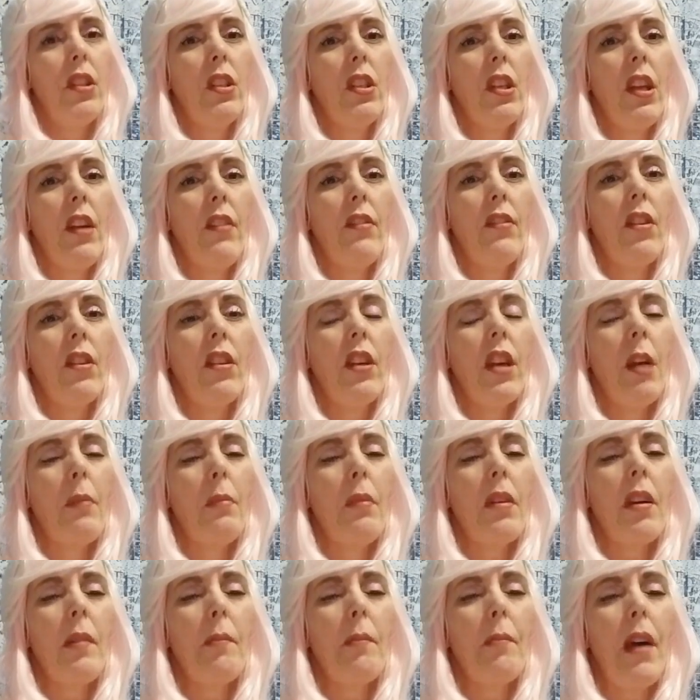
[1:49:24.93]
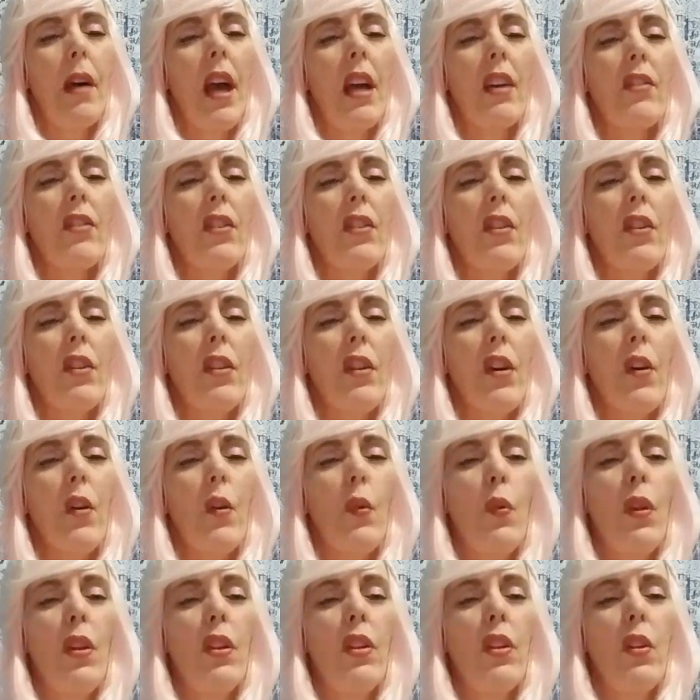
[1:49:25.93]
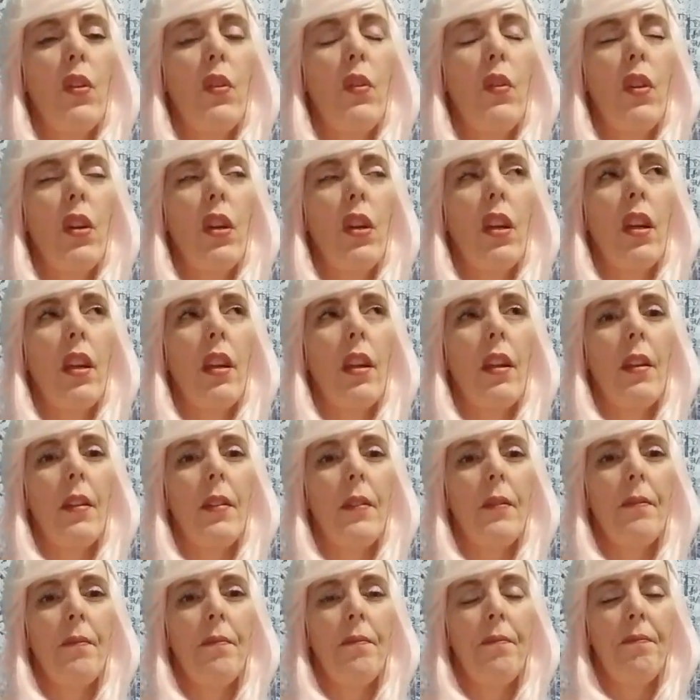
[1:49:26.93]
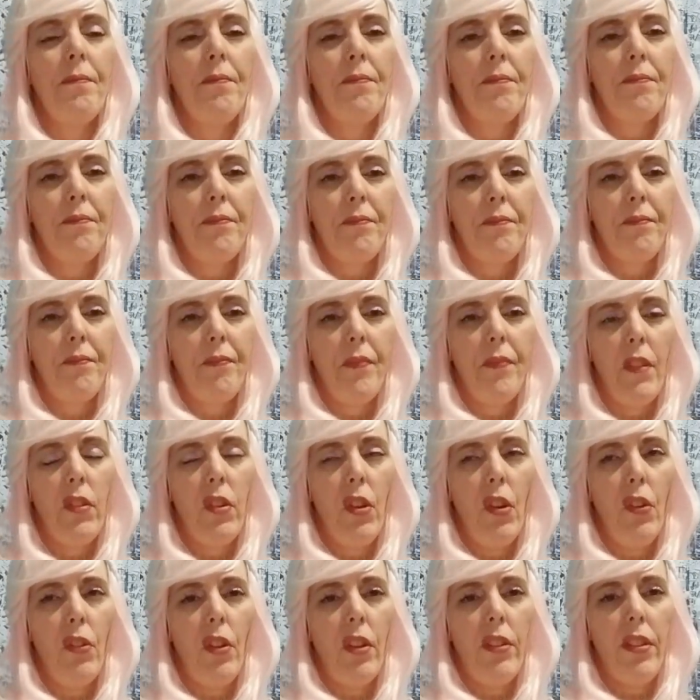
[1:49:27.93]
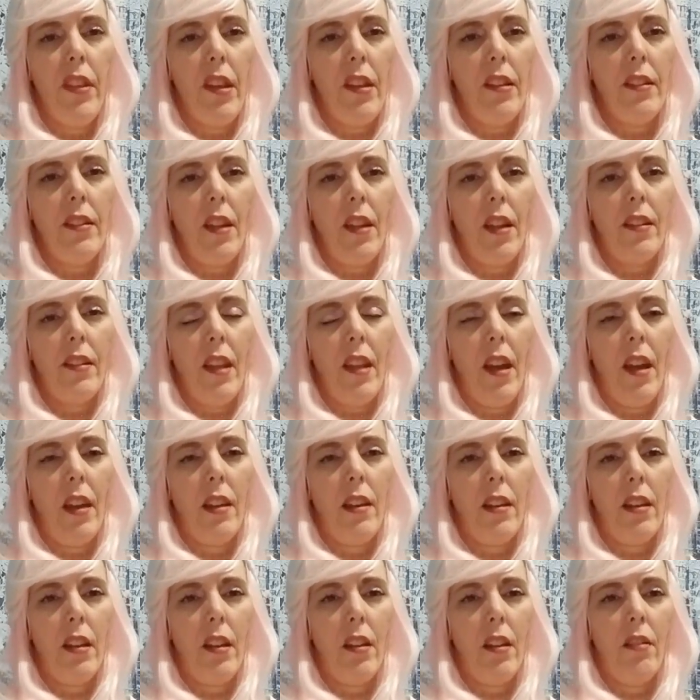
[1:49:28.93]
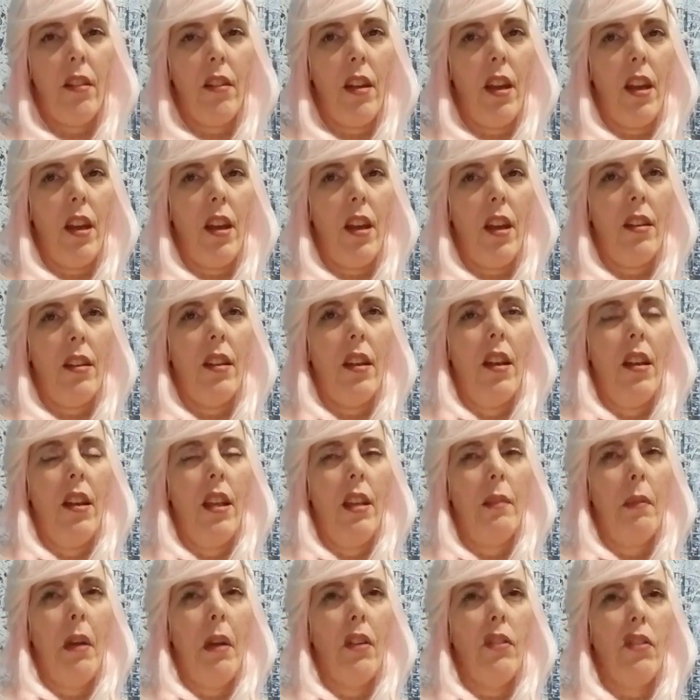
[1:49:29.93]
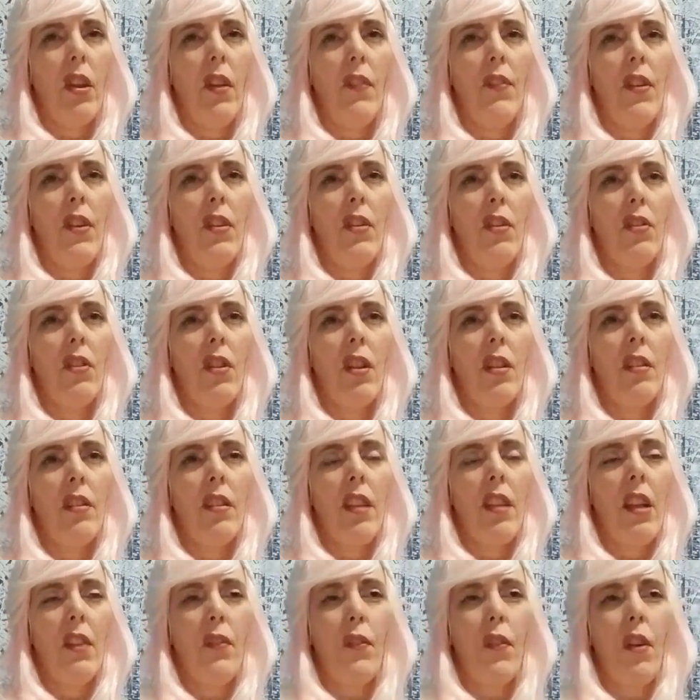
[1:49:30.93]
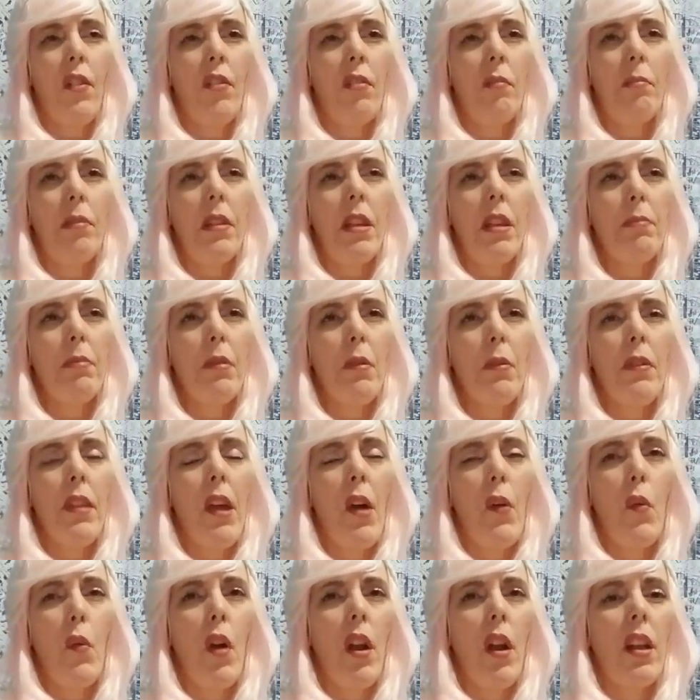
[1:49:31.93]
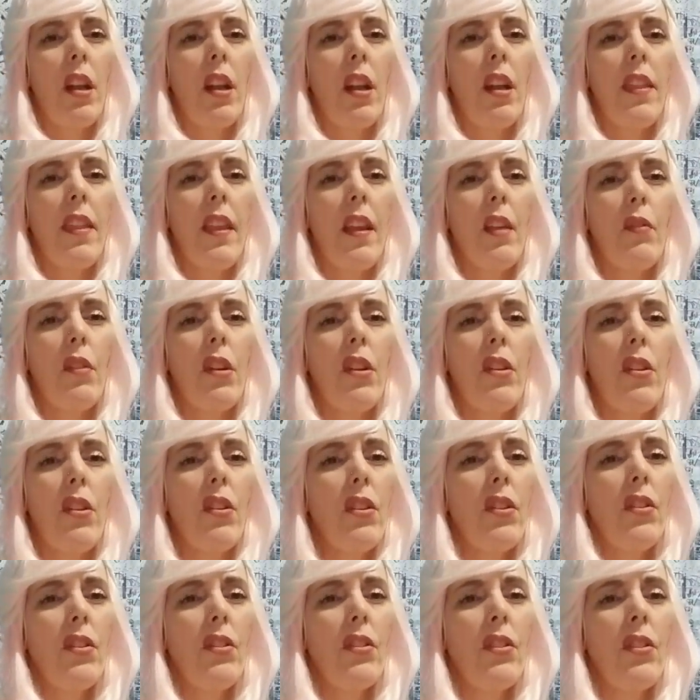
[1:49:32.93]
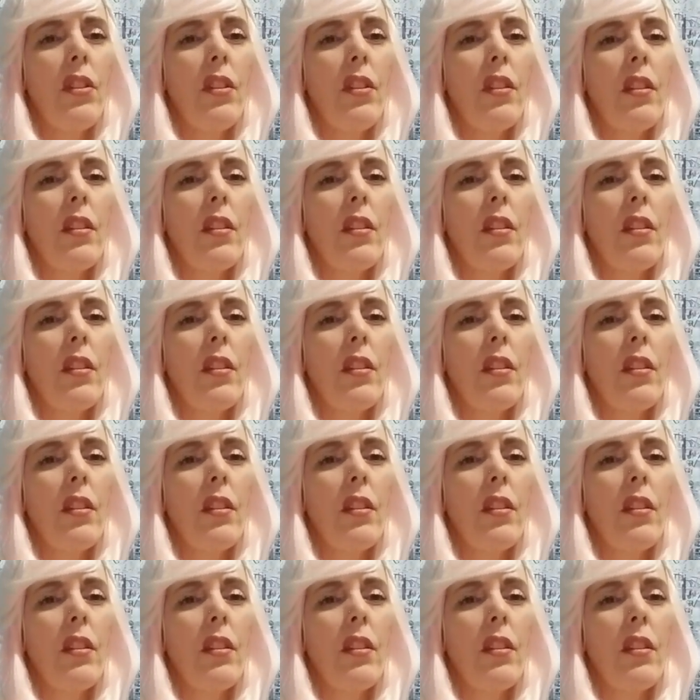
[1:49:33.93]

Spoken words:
you have good karma come back to you, when you do good things like that, and especially if you do good things for other people without wanting anything in return,